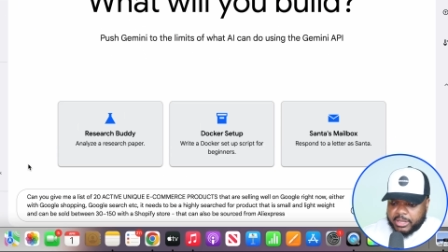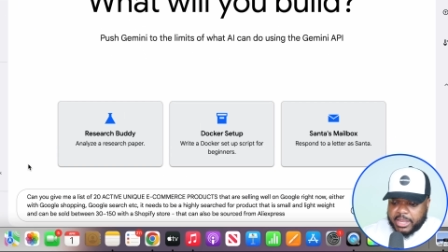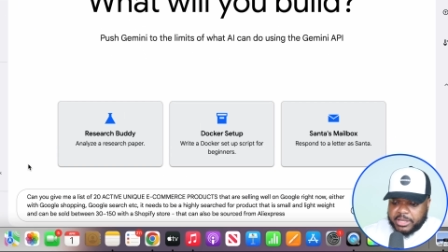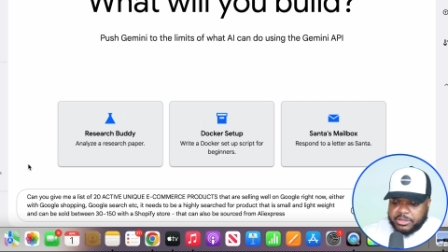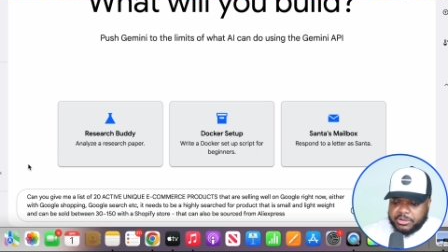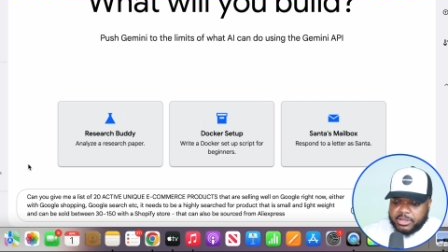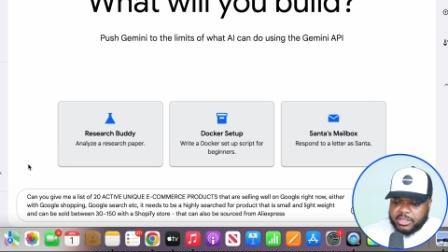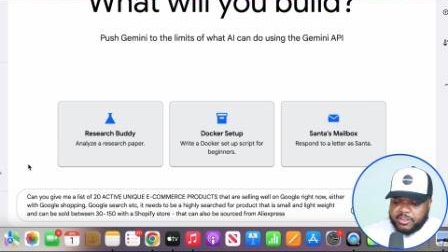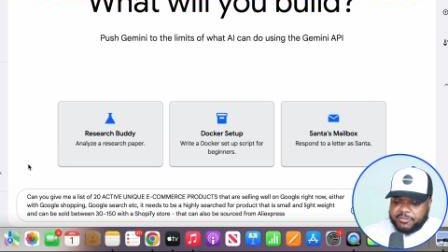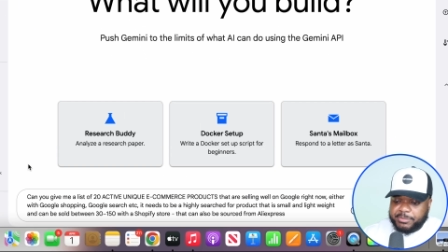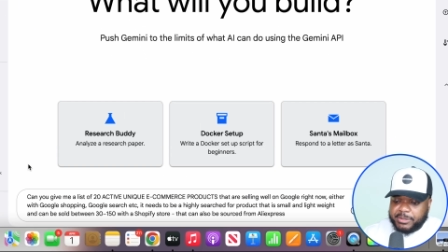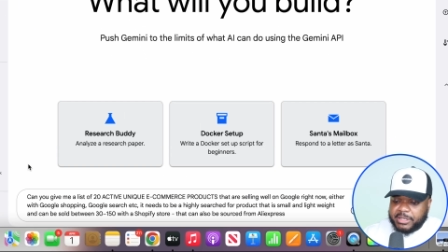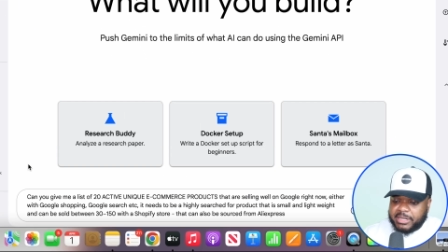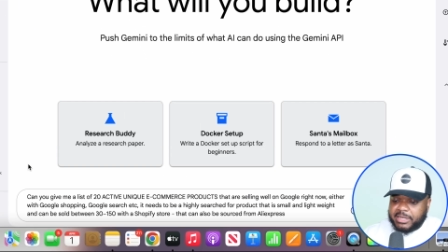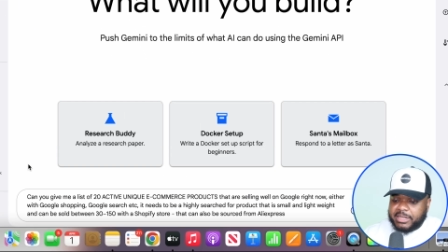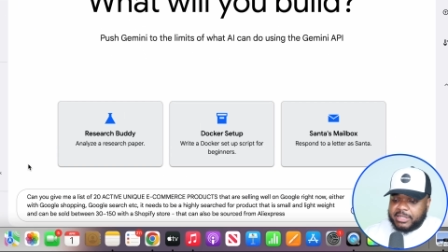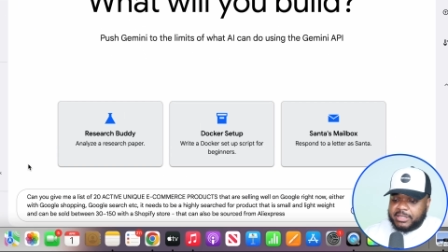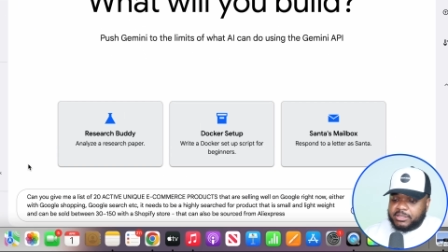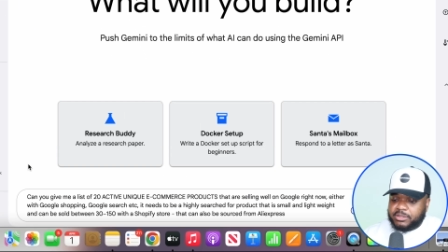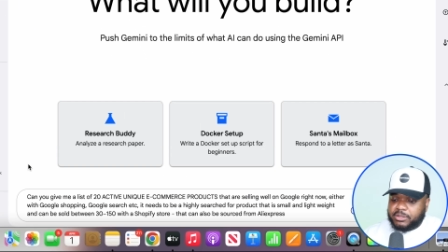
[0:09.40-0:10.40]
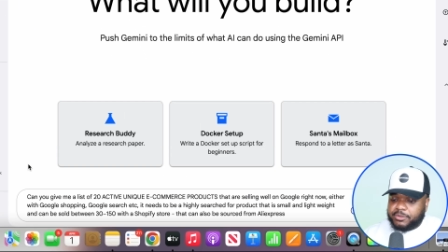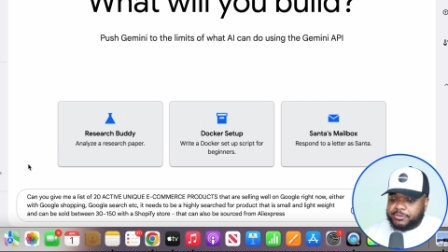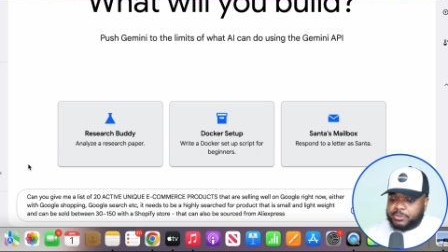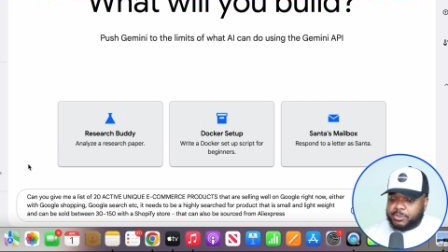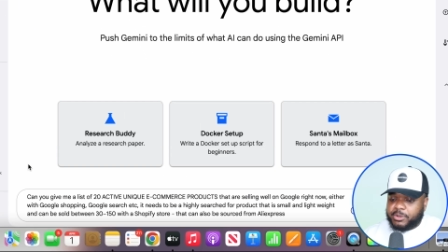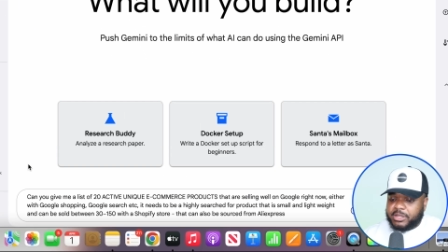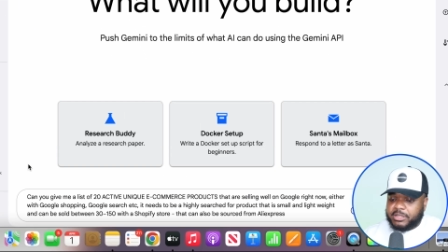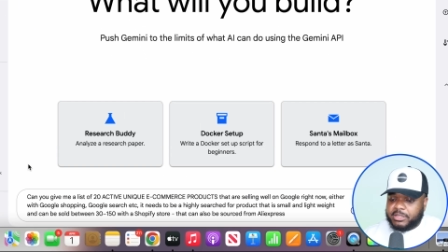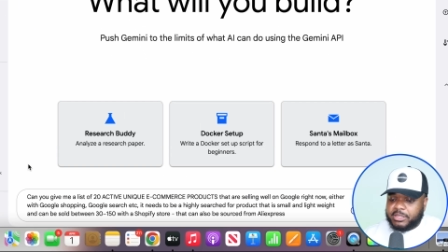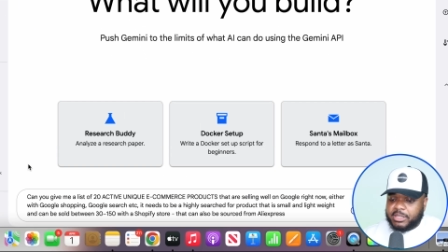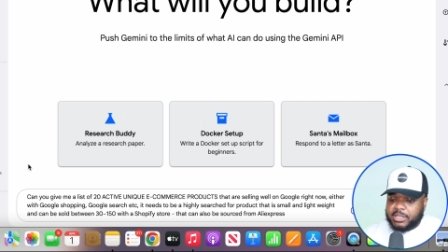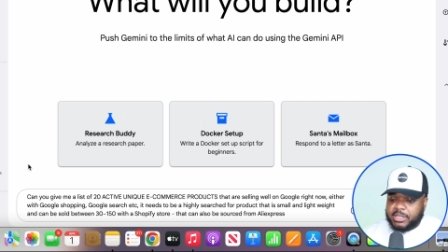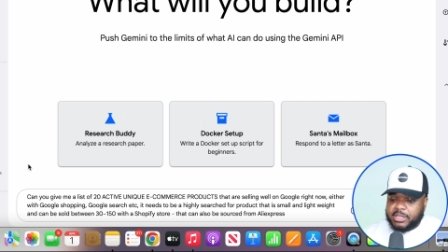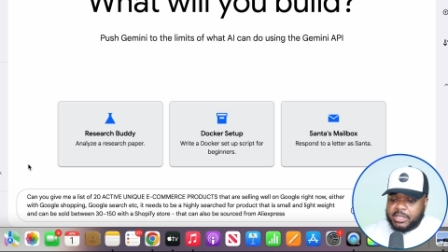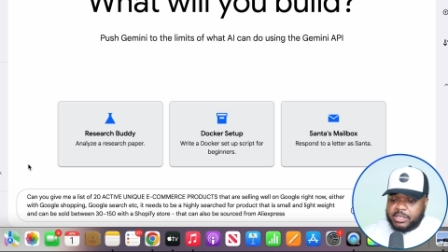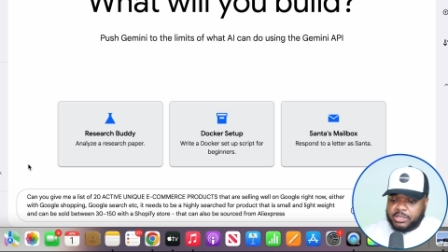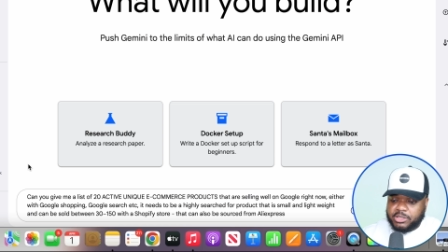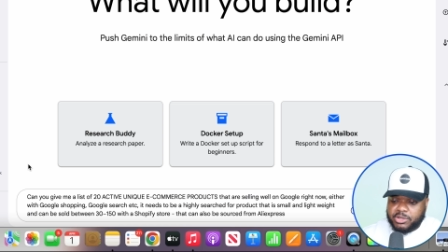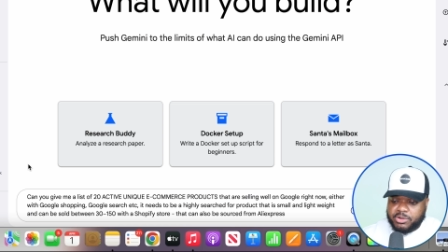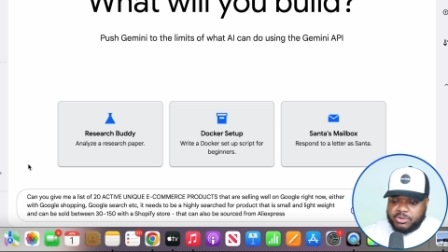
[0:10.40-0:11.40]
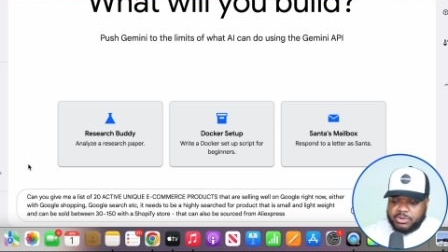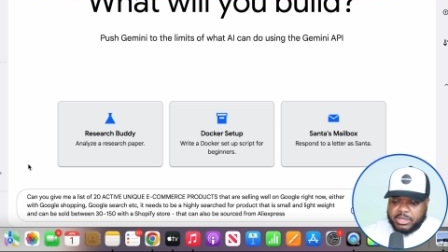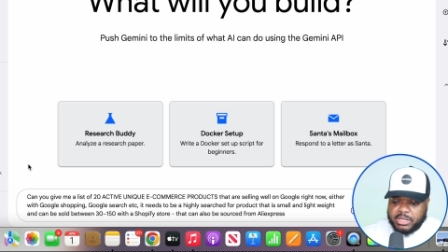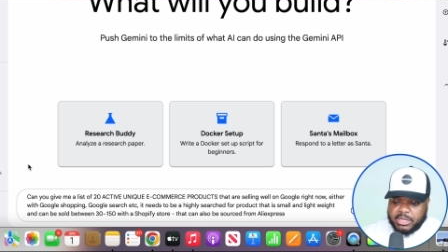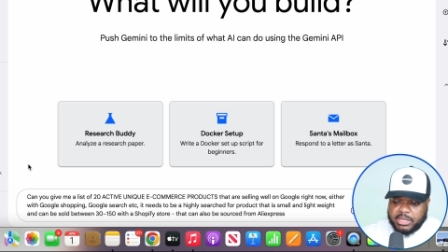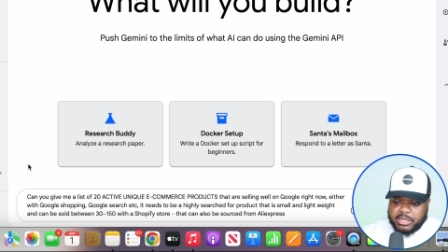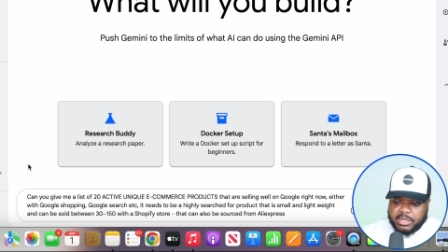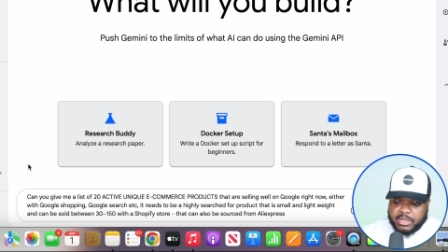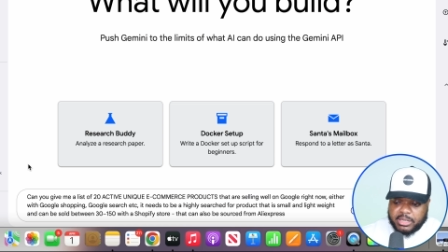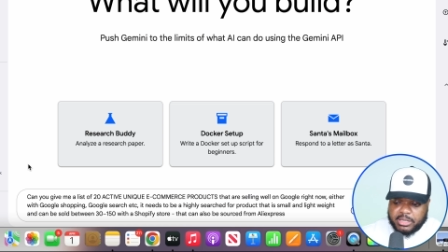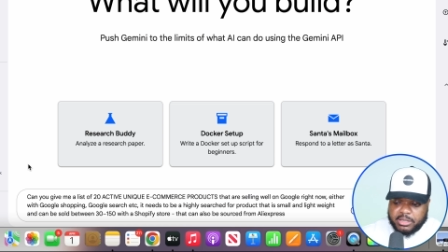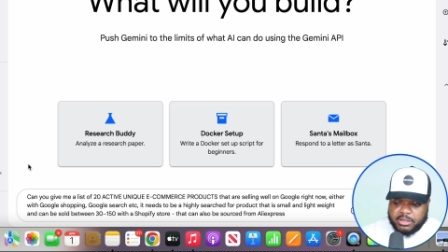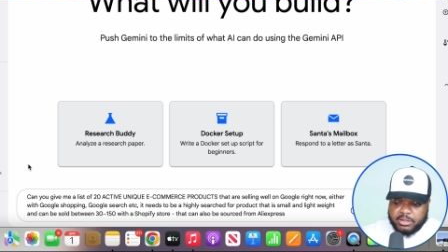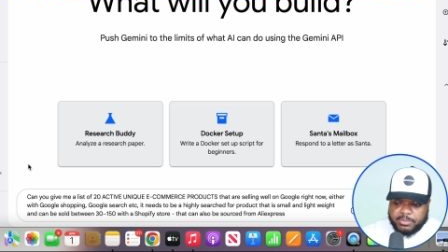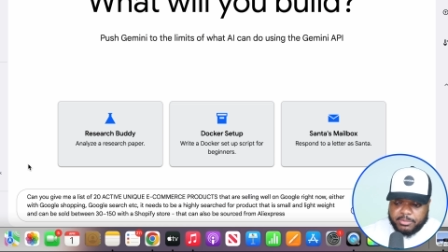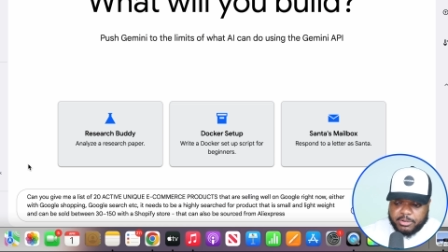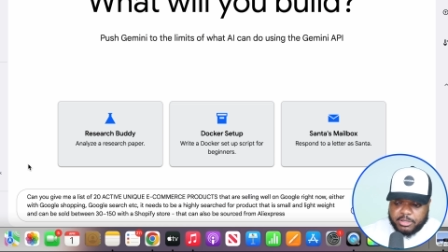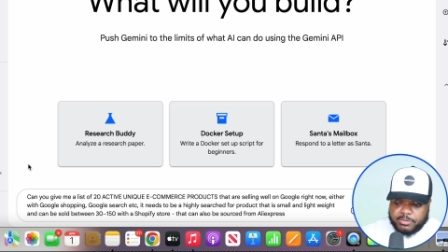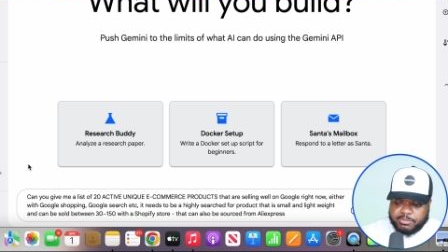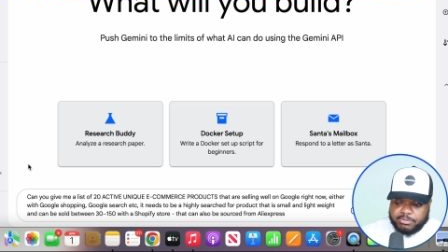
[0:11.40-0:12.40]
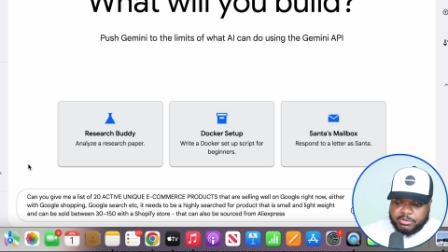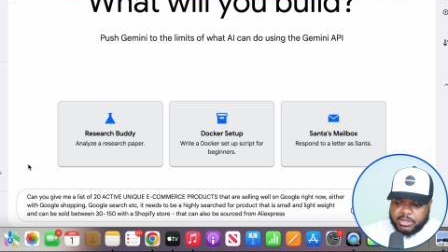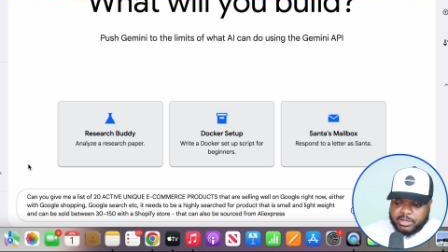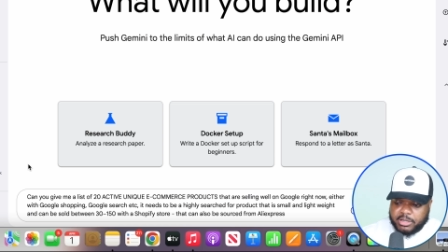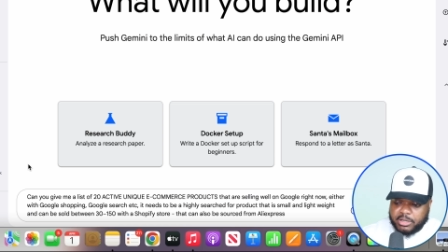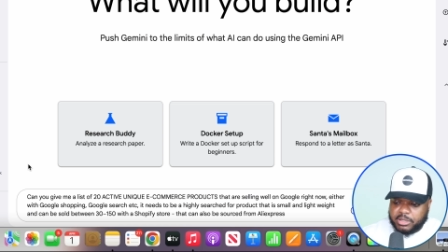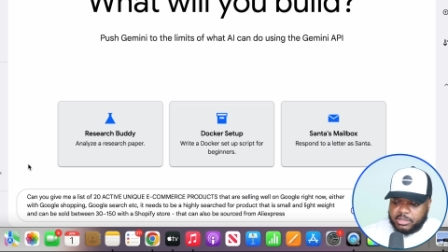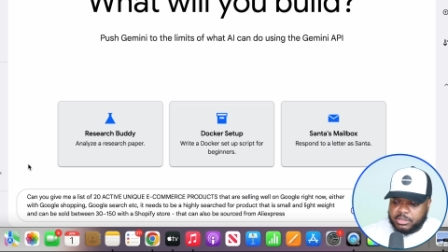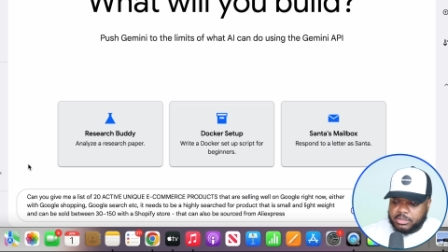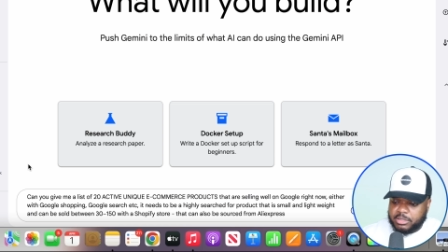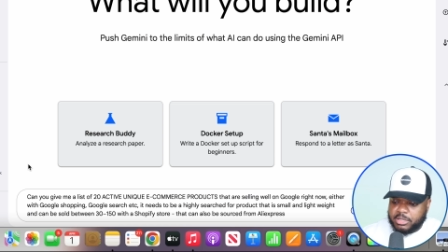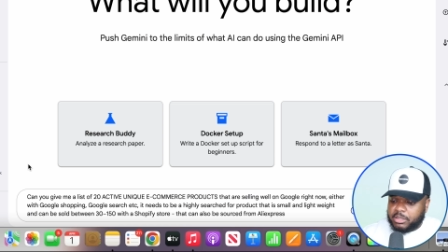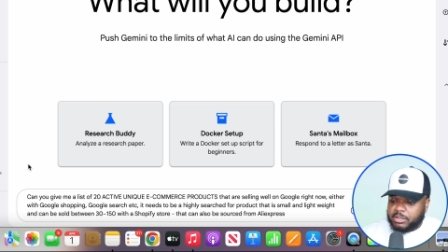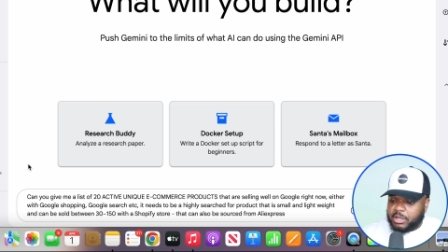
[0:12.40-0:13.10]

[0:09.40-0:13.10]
can you give me a list of 20 unique e-commerce products